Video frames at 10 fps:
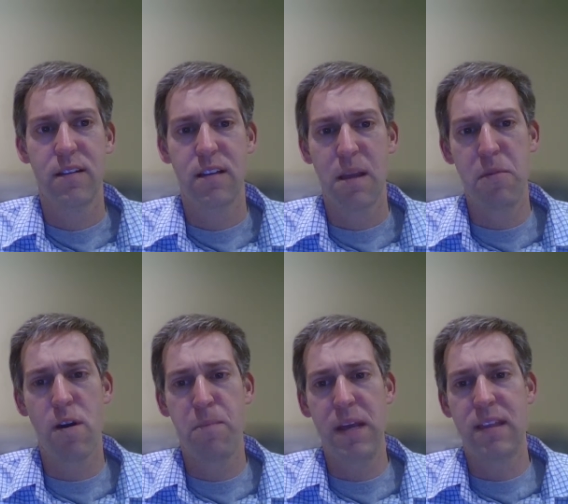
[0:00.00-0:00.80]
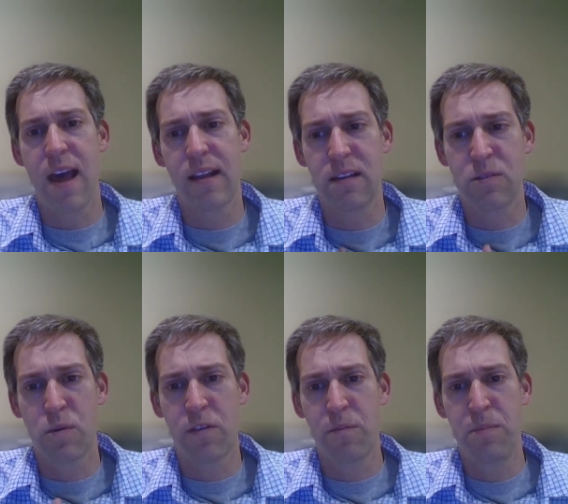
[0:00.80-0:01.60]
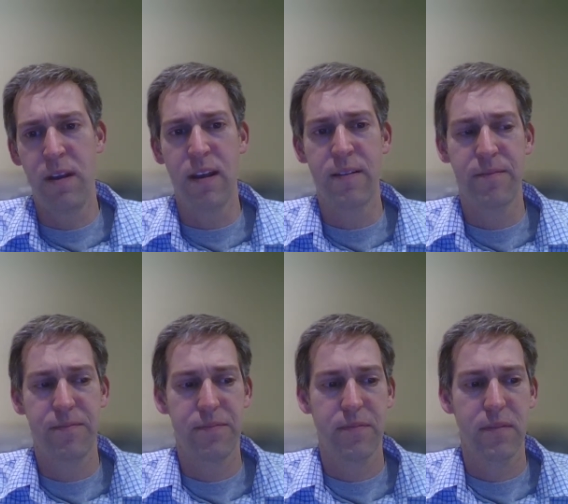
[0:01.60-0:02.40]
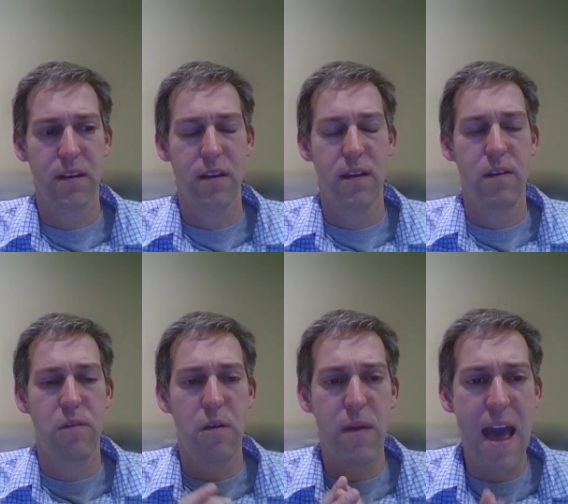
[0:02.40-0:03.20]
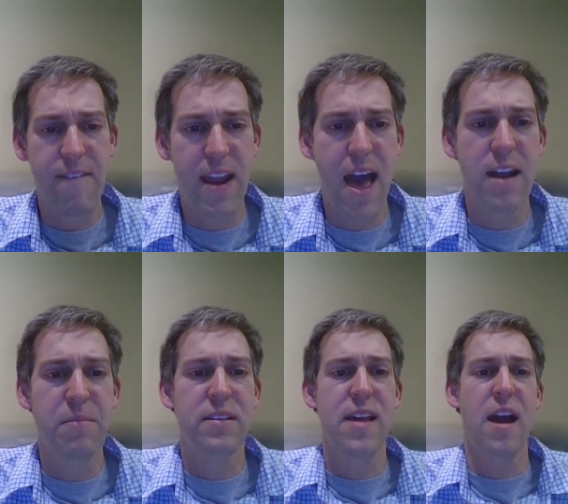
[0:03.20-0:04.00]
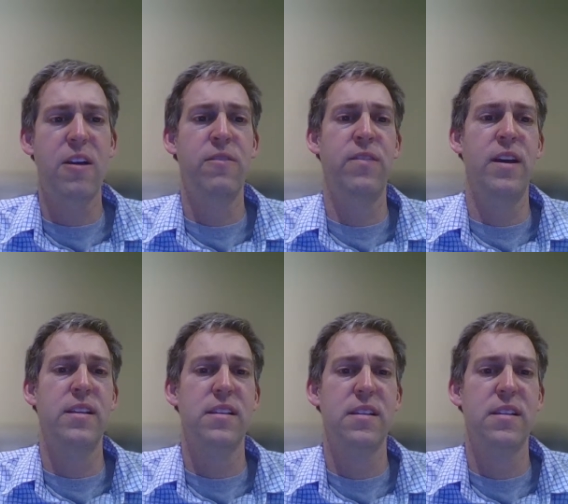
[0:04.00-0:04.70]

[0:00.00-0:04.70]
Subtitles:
Let me repeat that. It's worth repeating. When we have an animal sacrifice,